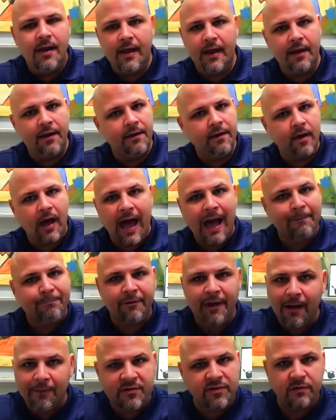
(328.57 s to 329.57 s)
And I
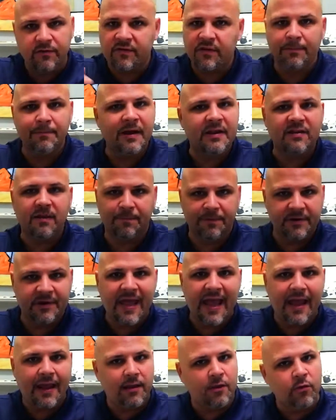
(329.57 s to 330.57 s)
promise you, it's going to mess up your
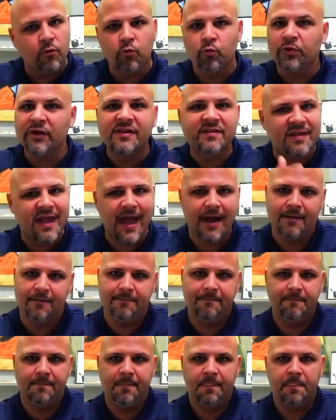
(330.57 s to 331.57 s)
day. Reset.
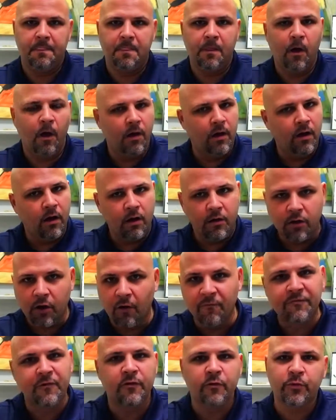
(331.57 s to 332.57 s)

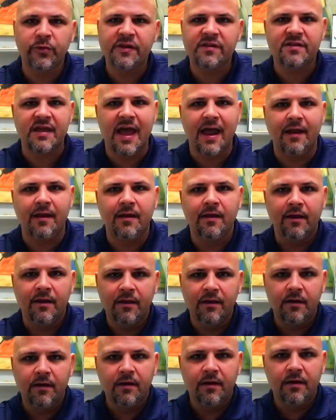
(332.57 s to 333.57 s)
Go for the reset.
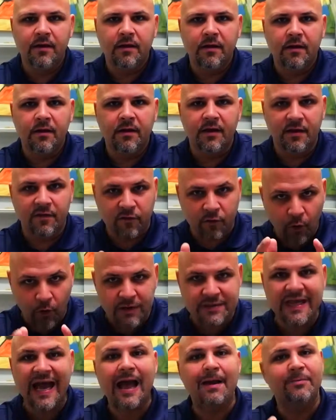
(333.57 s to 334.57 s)
It's
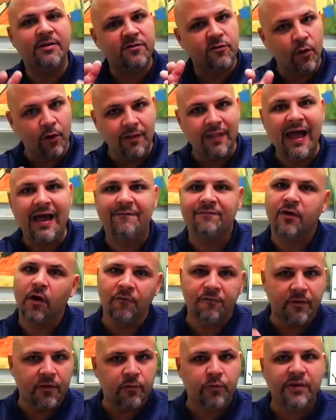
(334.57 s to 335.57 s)
your time. It's your life. Go
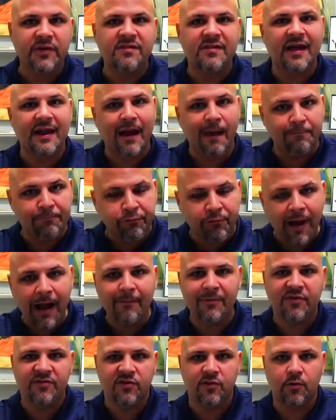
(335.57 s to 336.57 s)
for the reset. I
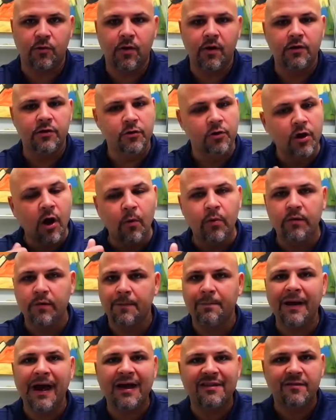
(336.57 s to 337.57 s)
promise you. You go in
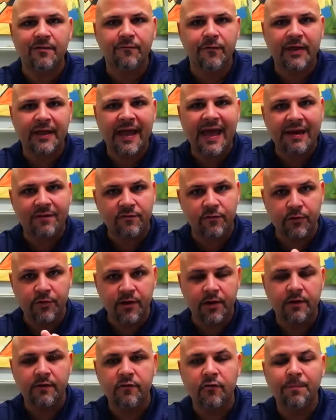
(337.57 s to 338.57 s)
with a positive winning attitude.
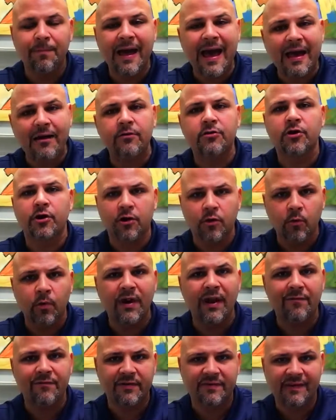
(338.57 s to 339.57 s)
You're going to do battle. You're going to
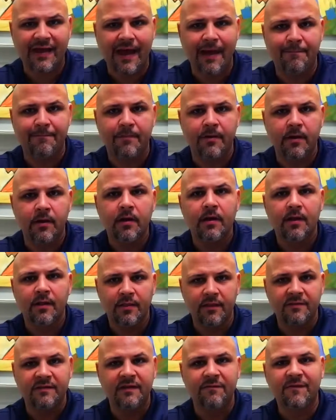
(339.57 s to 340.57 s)
win every time.
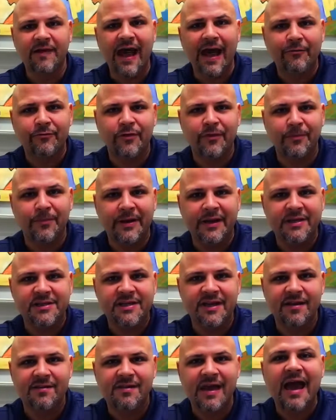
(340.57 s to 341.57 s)
Latif Kadri, the
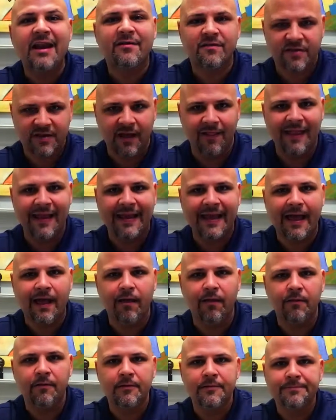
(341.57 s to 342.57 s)
BDG Insider. Sell like
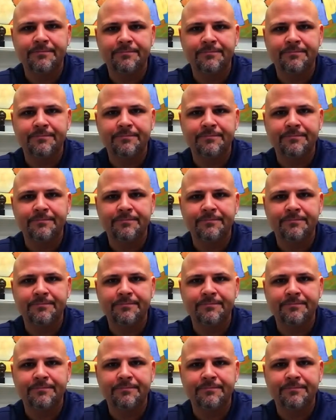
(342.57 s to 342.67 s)
hell.